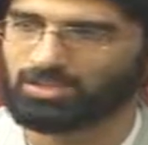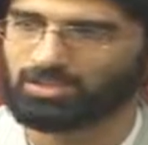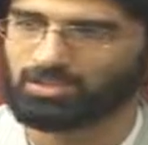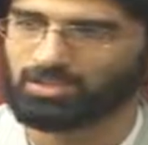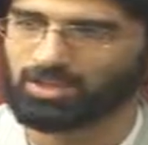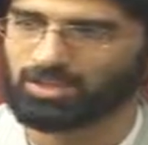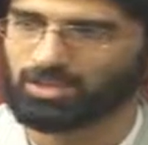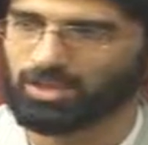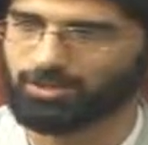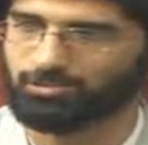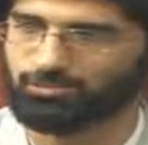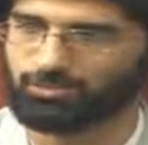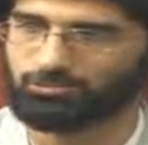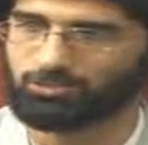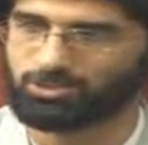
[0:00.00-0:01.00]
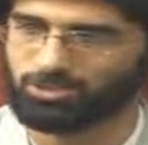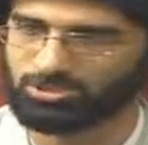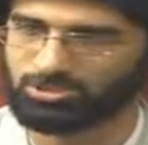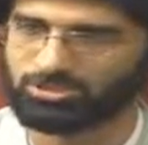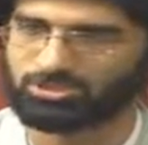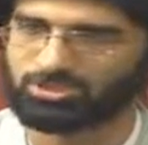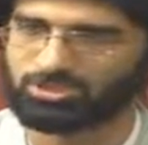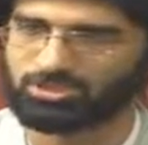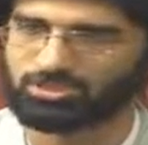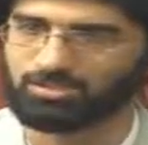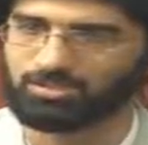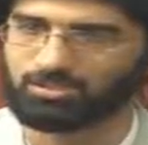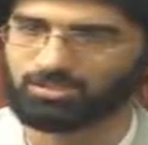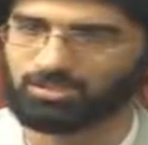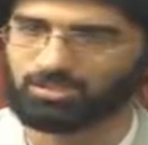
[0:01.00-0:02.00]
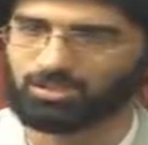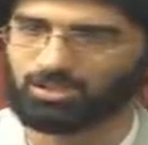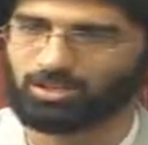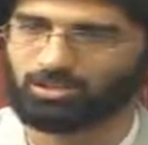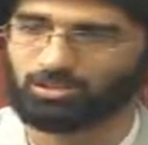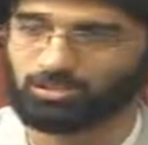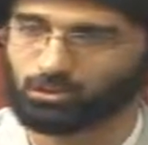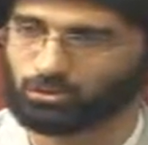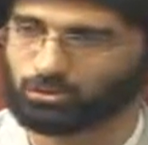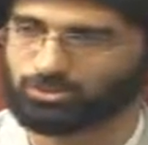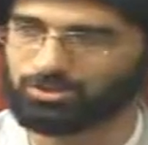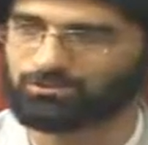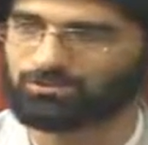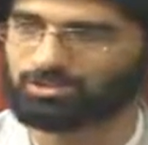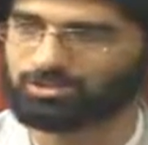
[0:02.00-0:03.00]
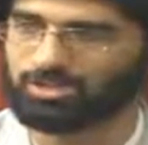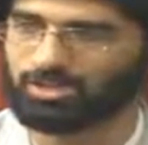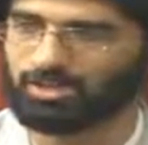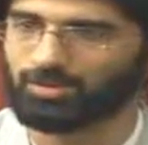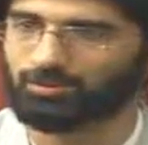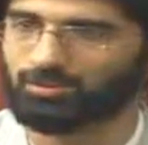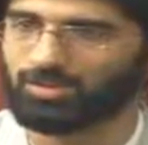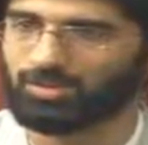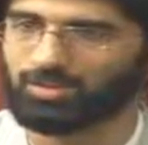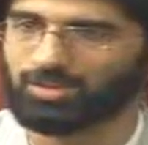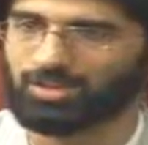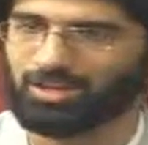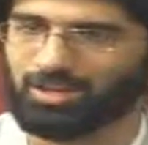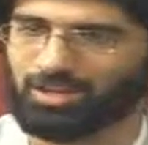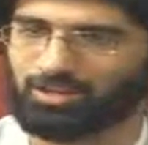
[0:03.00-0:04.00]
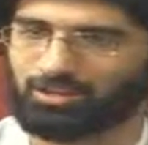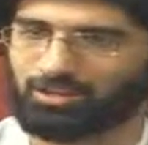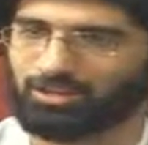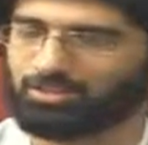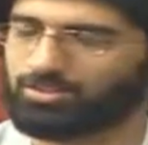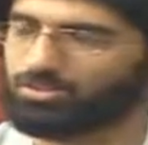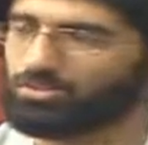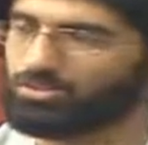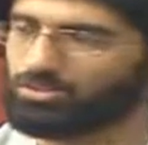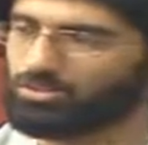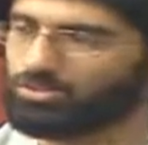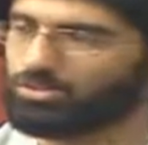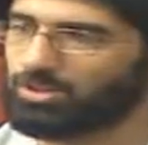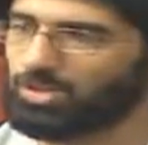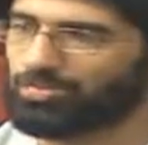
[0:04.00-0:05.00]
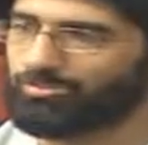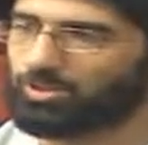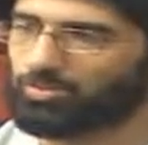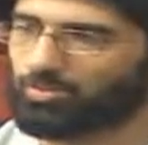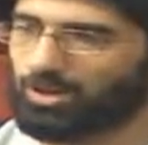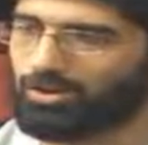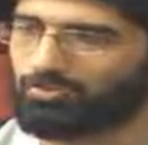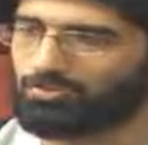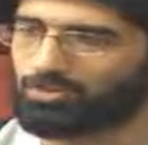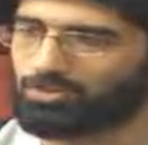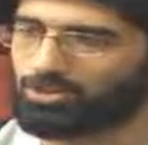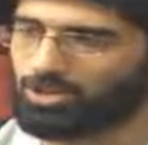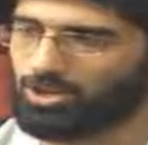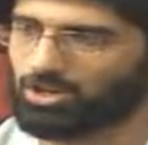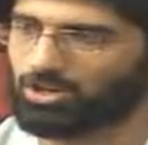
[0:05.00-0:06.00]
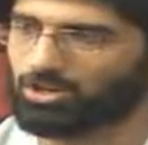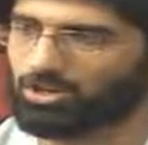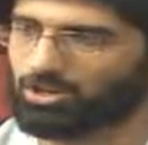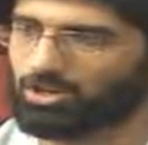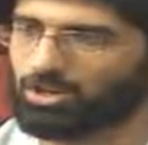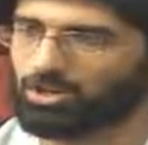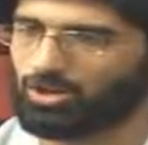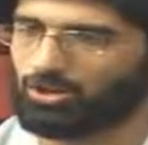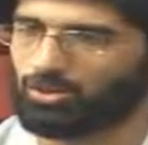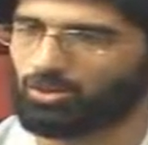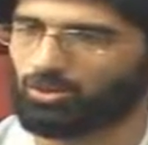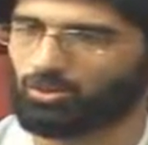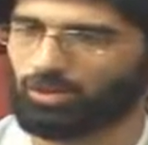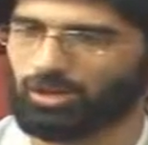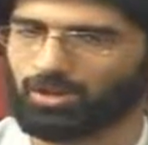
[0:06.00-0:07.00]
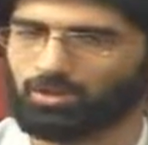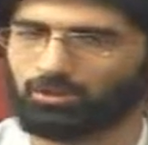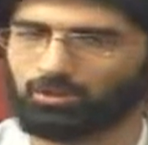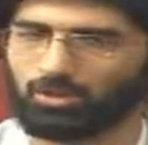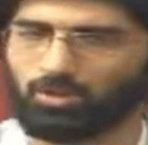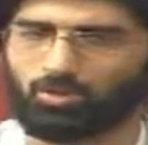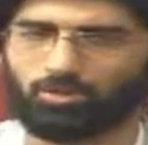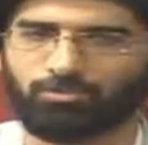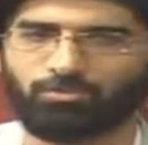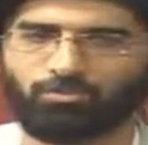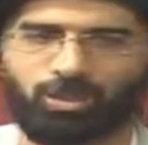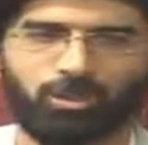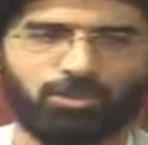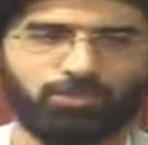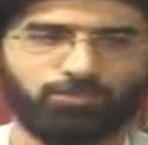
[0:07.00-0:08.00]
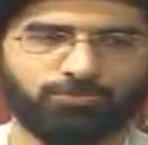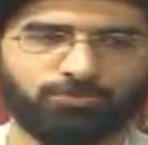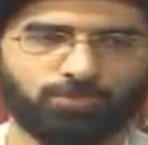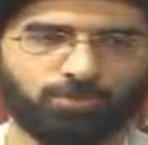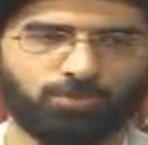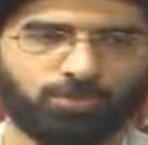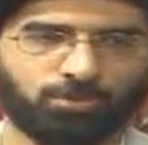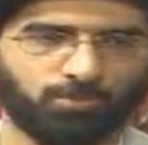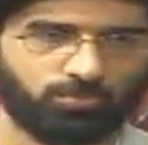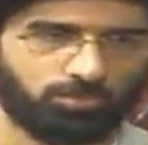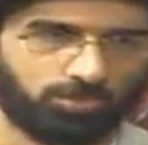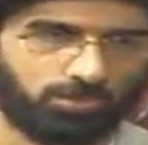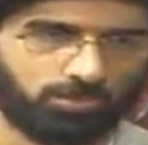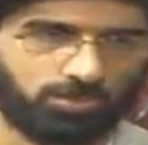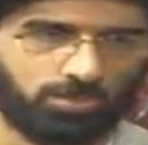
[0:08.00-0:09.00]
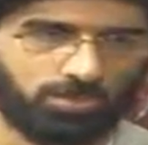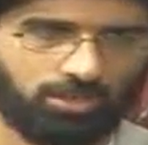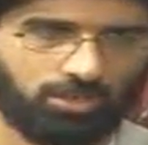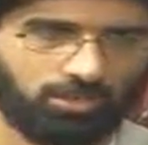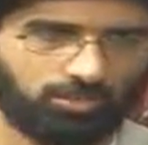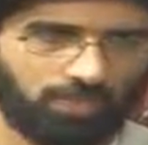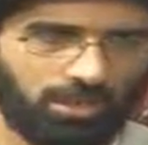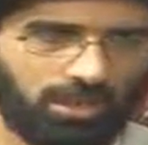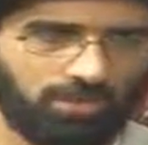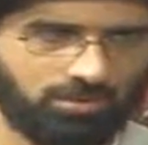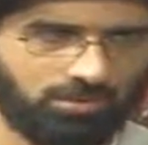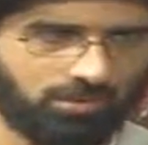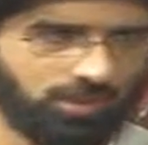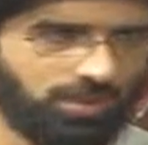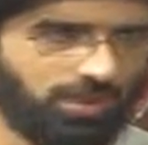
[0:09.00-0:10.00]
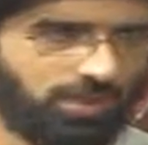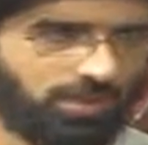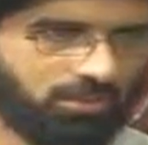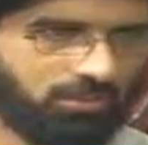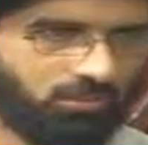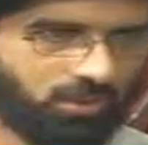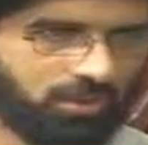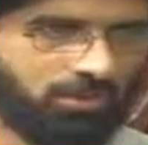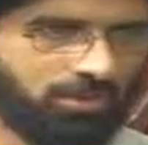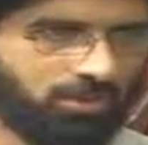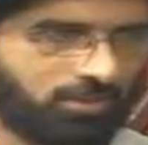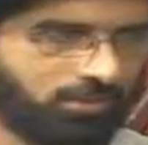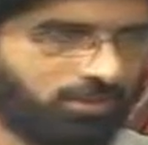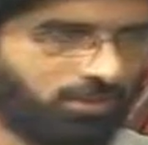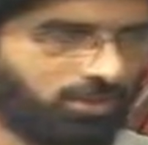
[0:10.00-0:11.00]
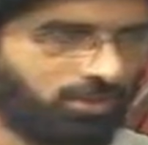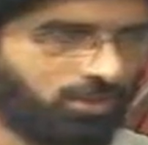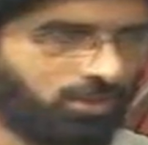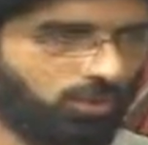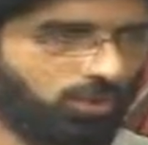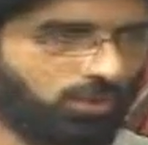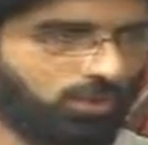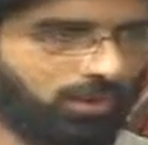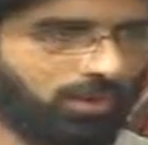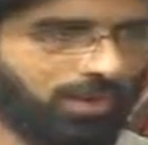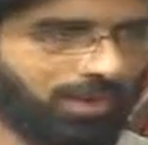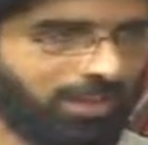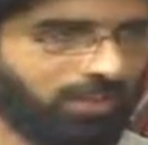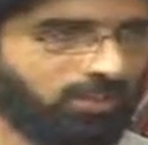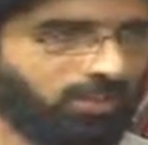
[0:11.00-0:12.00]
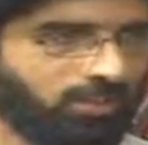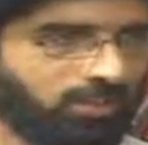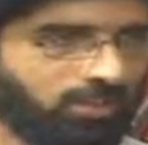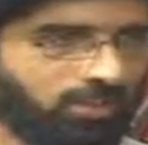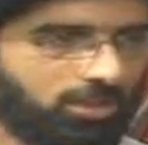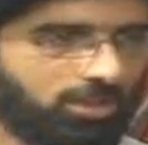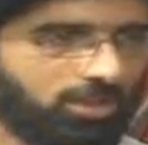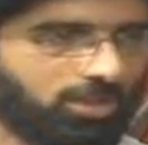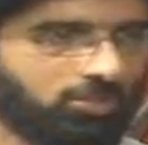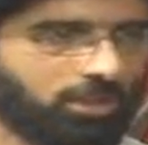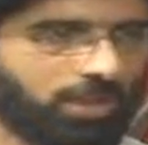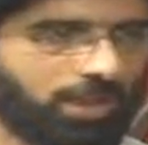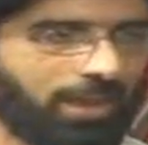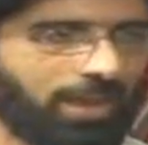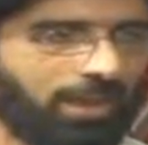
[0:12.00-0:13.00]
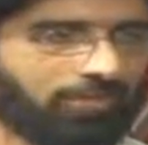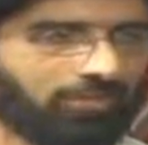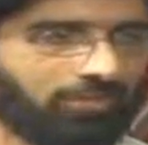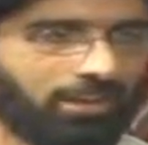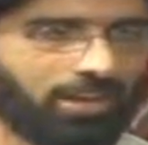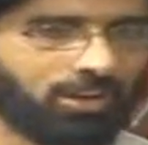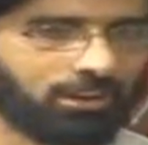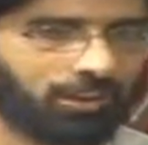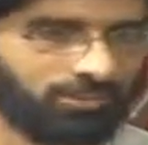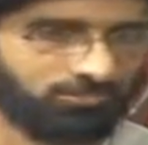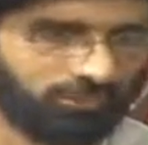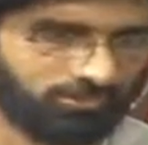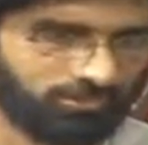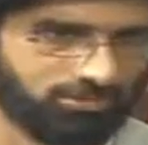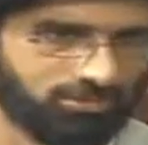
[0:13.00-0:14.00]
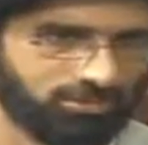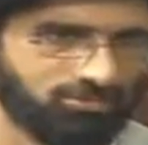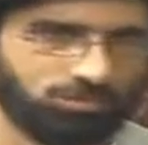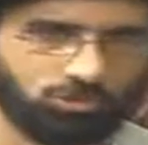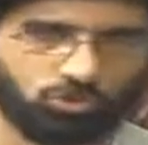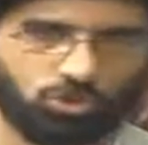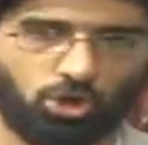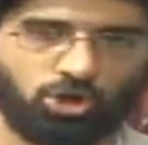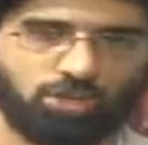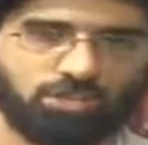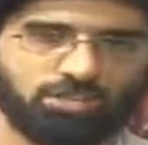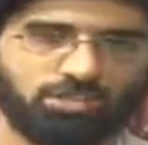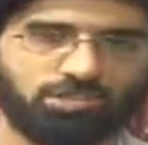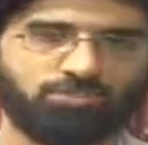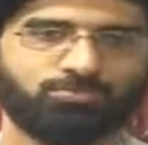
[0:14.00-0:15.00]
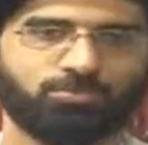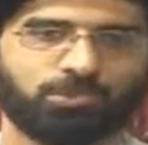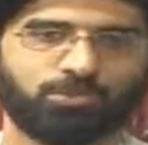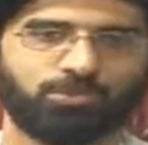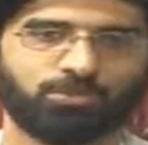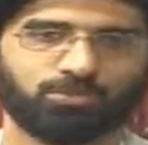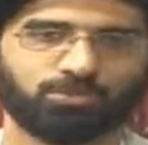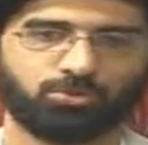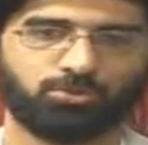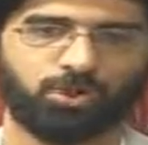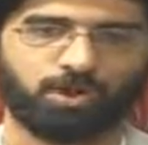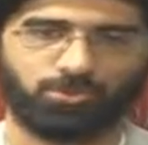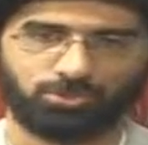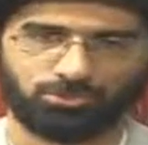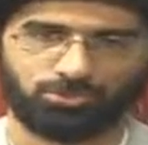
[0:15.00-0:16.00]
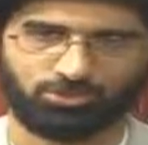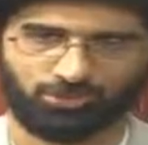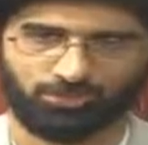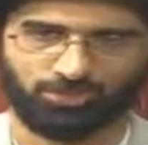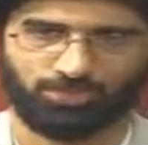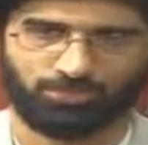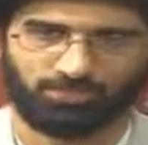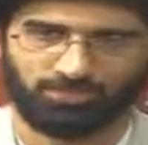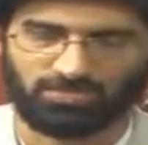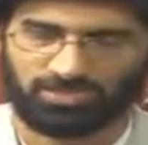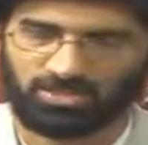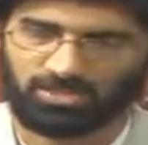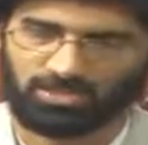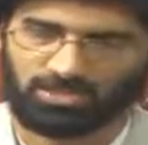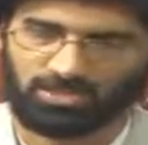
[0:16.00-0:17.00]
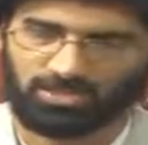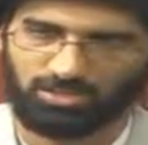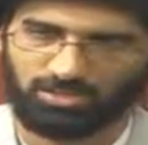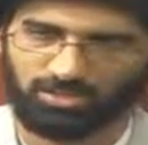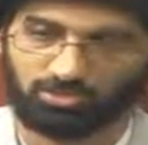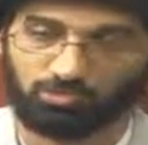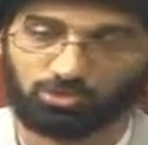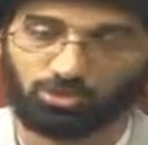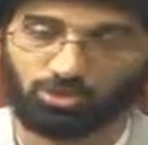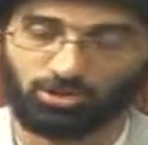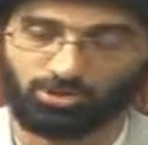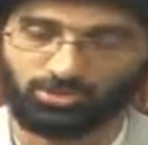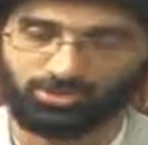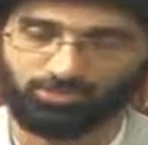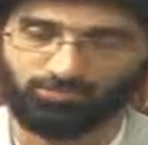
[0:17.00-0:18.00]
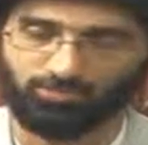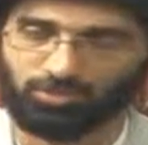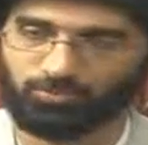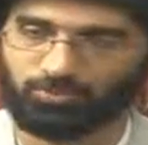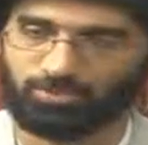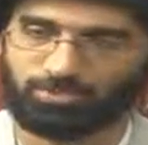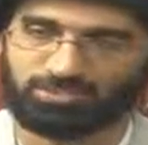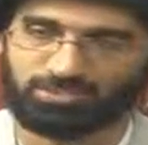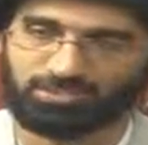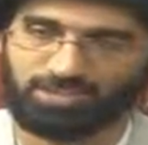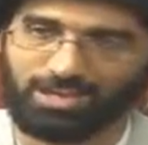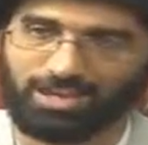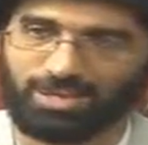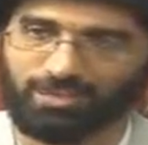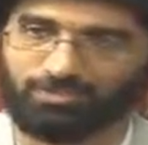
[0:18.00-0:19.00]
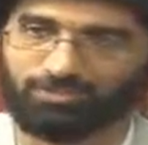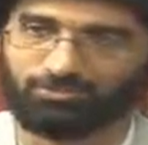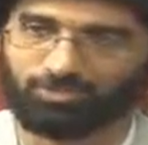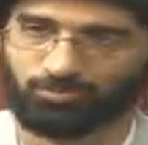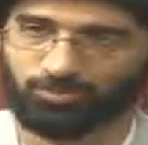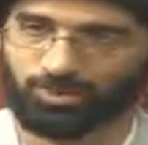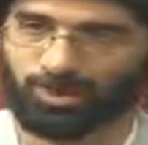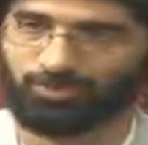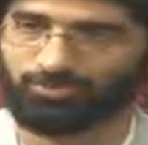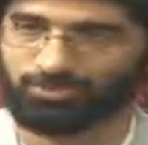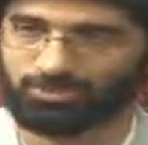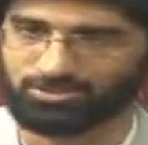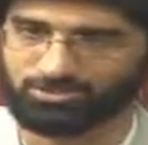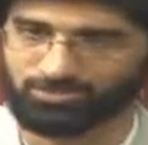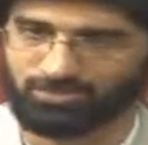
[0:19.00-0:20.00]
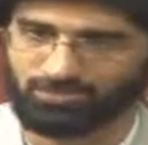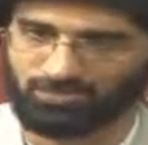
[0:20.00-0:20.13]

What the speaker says: that life of certainty in the truth of Islam and in the truth of the Prophet's call, when there were very few people, men and women, who were able to have that confidence. The majority of people throughout history, and the majority of people in the time of the Prophet,